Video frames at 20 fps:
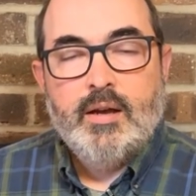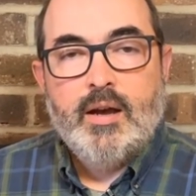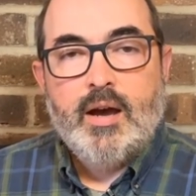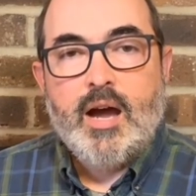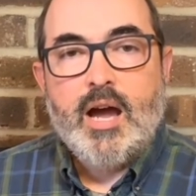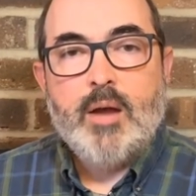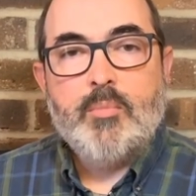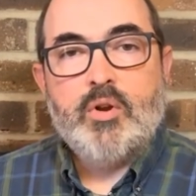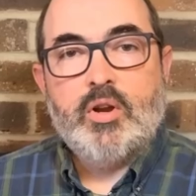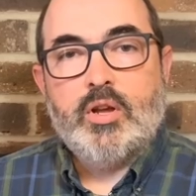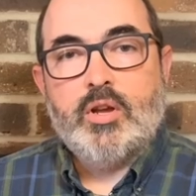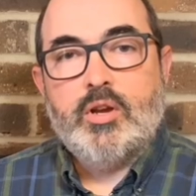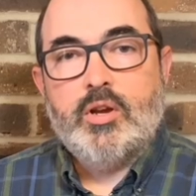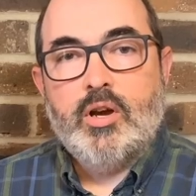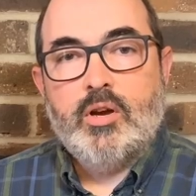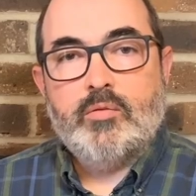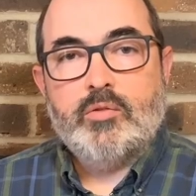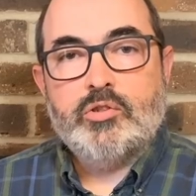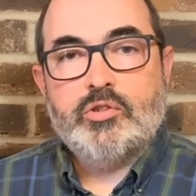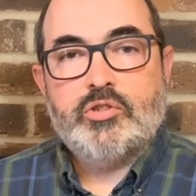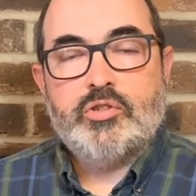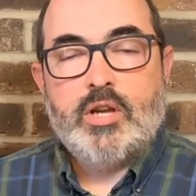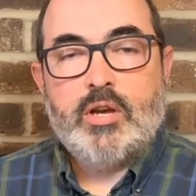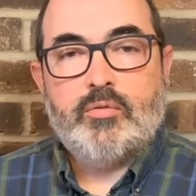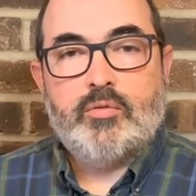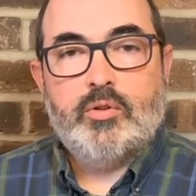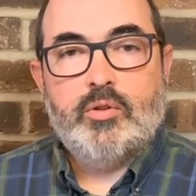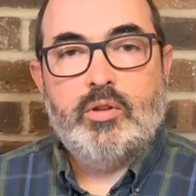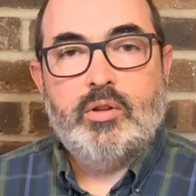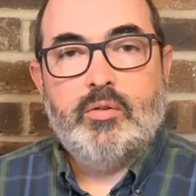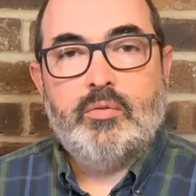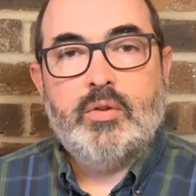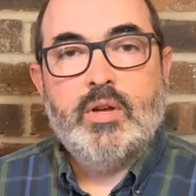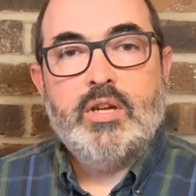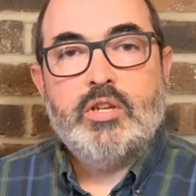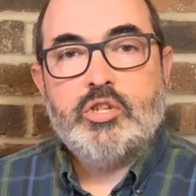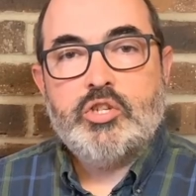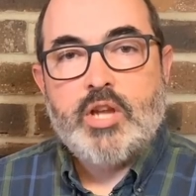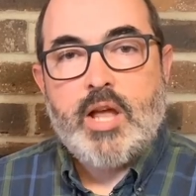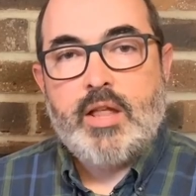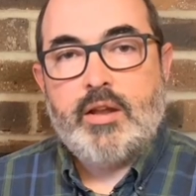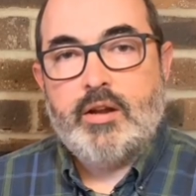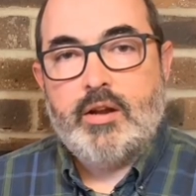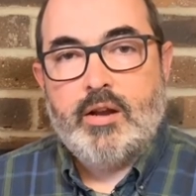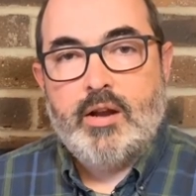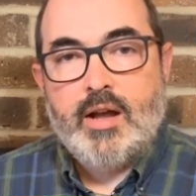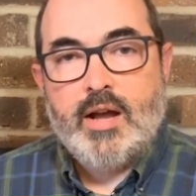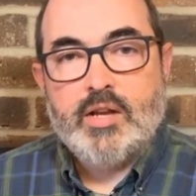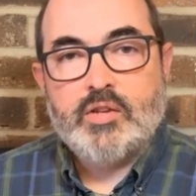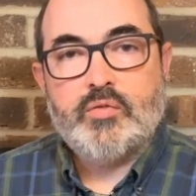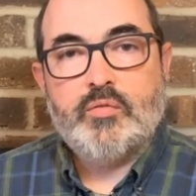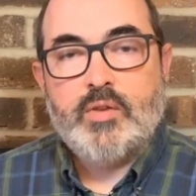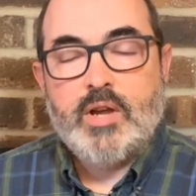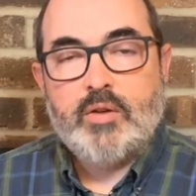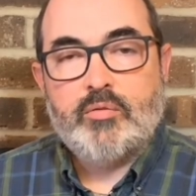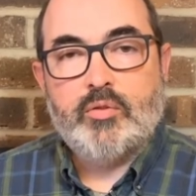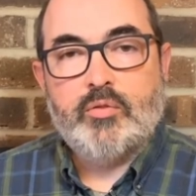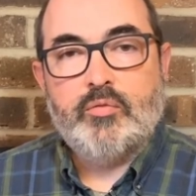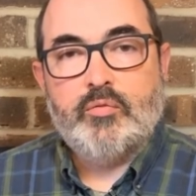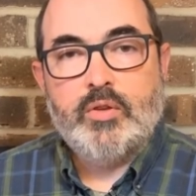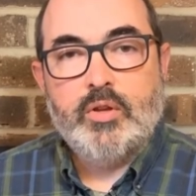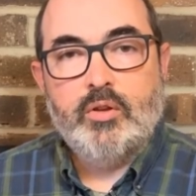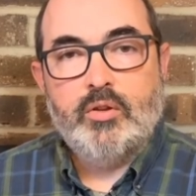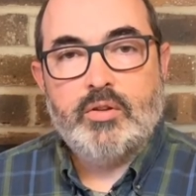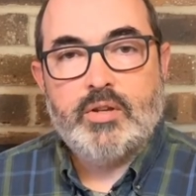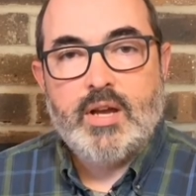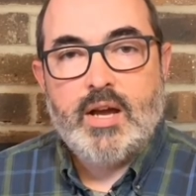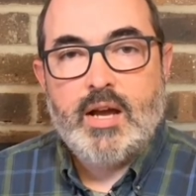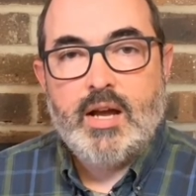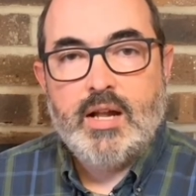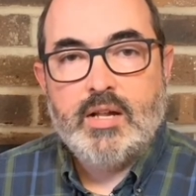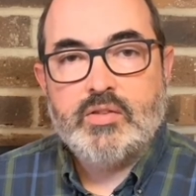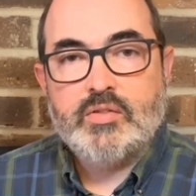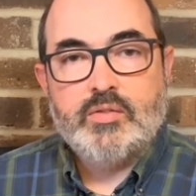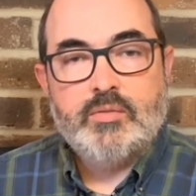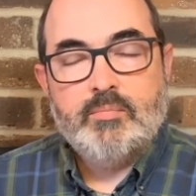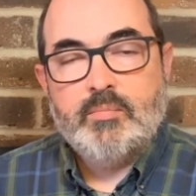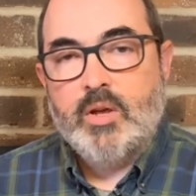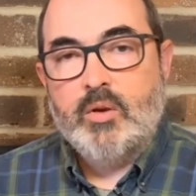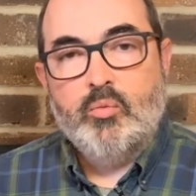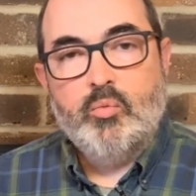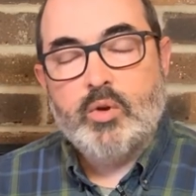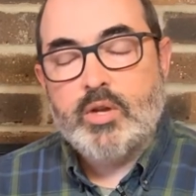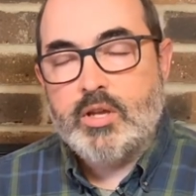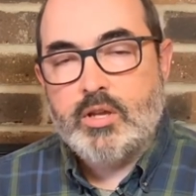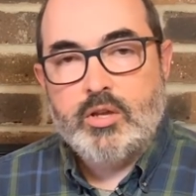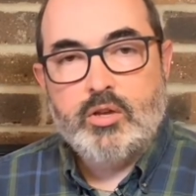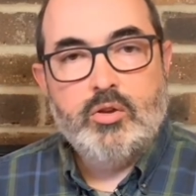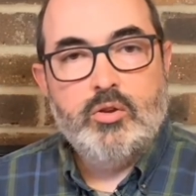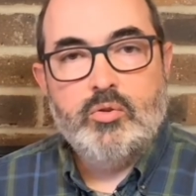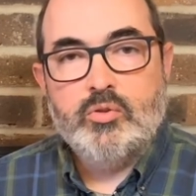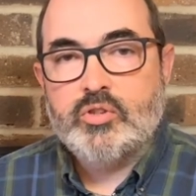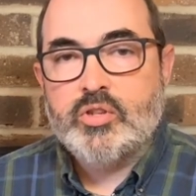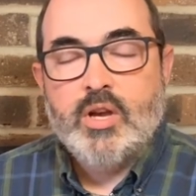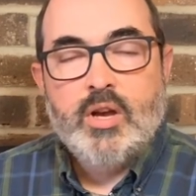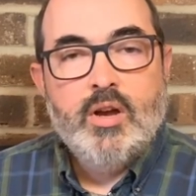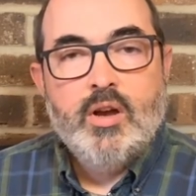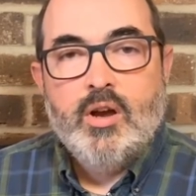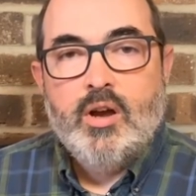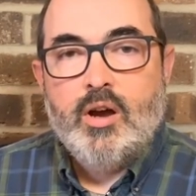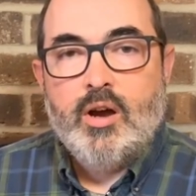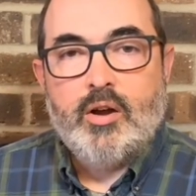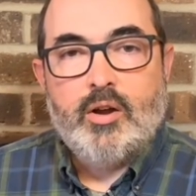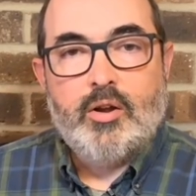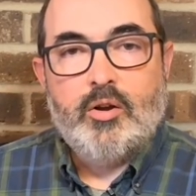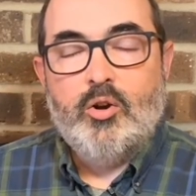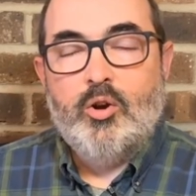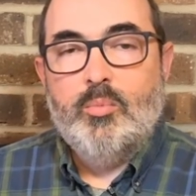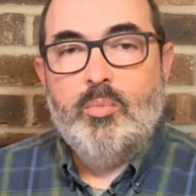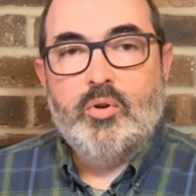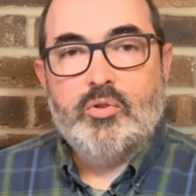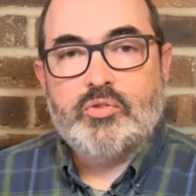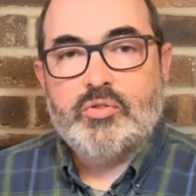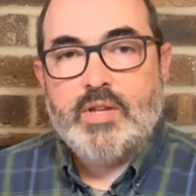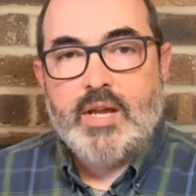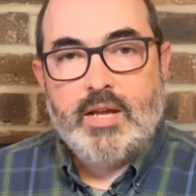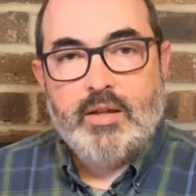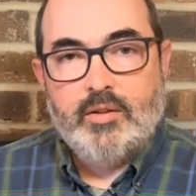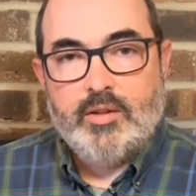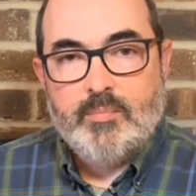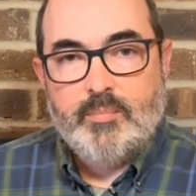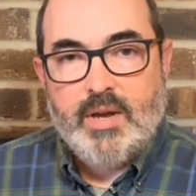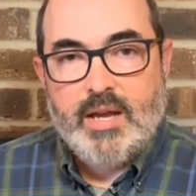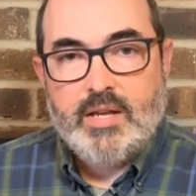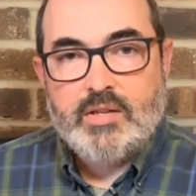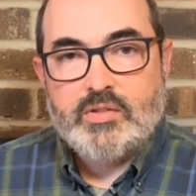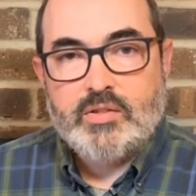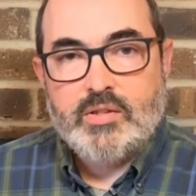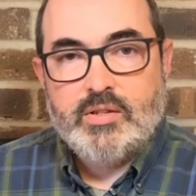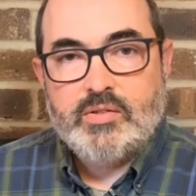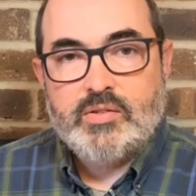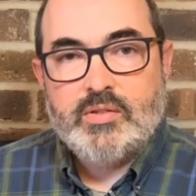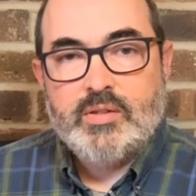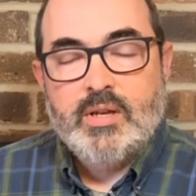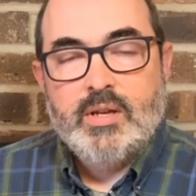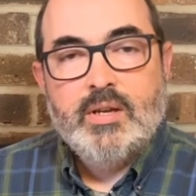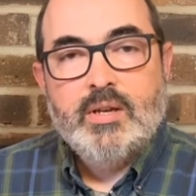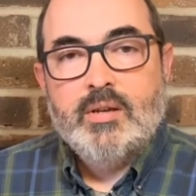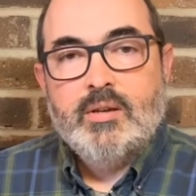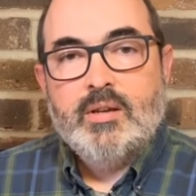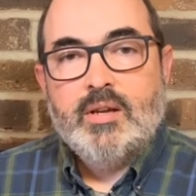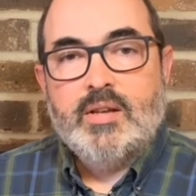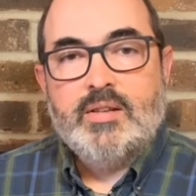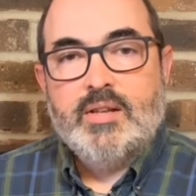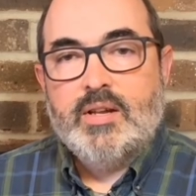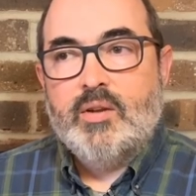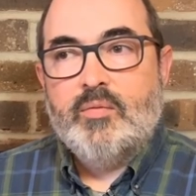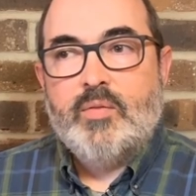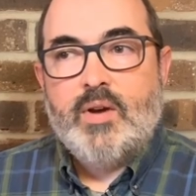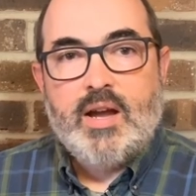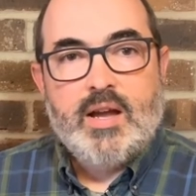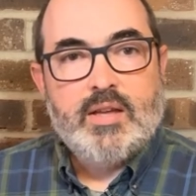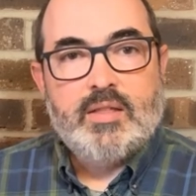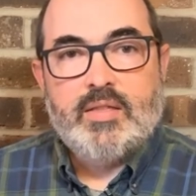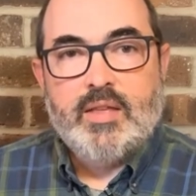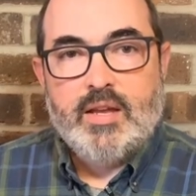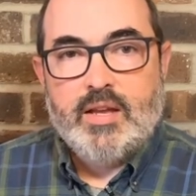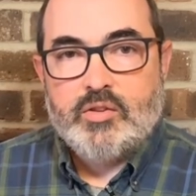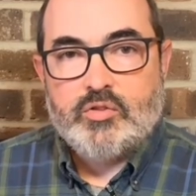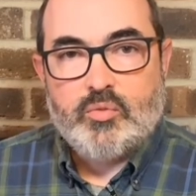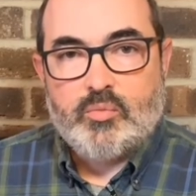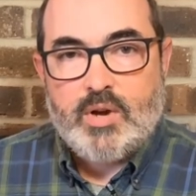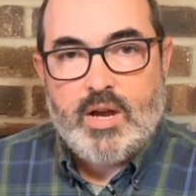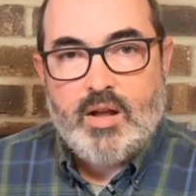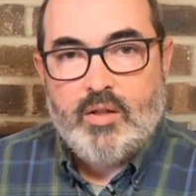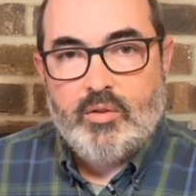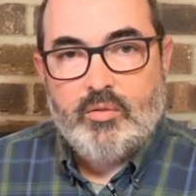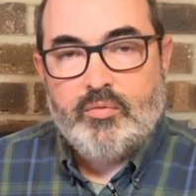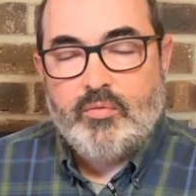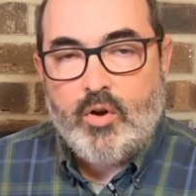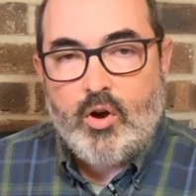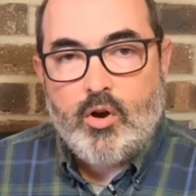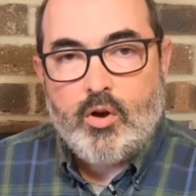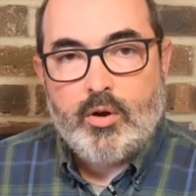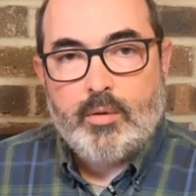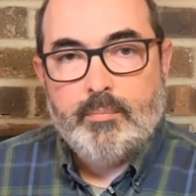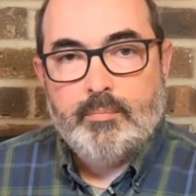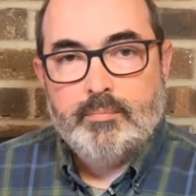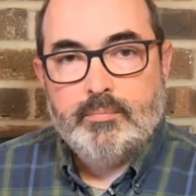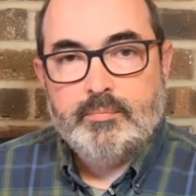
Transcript: I'm going to cover several of Shannon and I's favorite field guides that we use on an almost daily basis, identifying things around the farm.